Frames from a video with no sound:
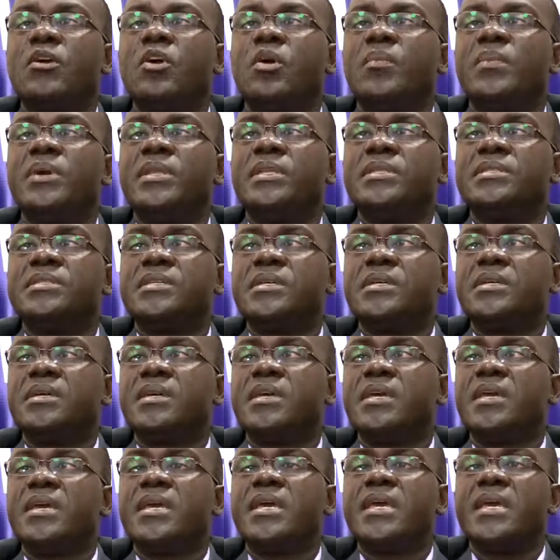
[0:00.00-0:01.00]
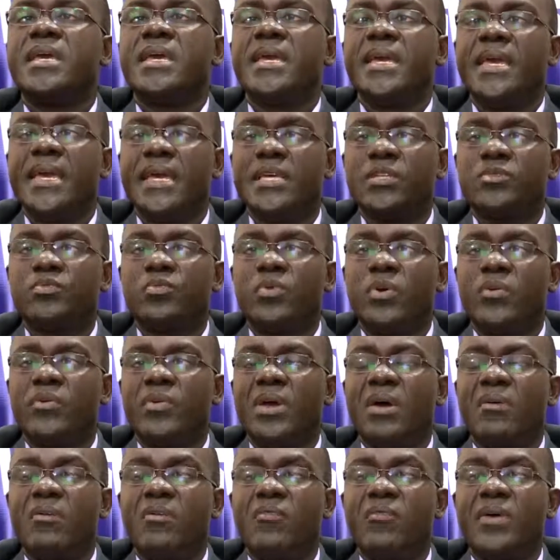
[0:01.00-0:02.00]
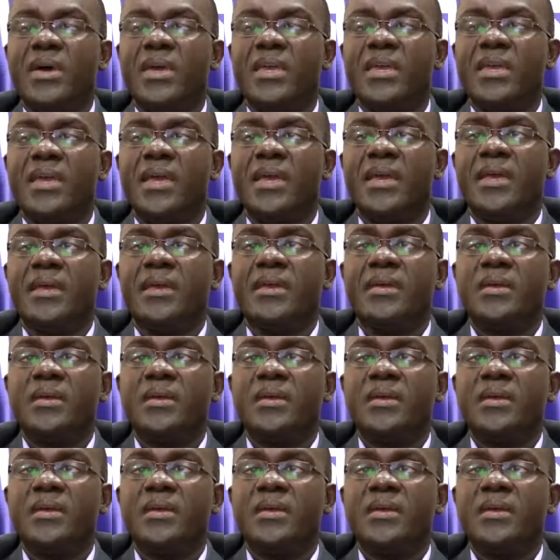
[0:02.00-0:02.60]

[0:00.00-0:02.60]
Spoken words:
community is what we have over here.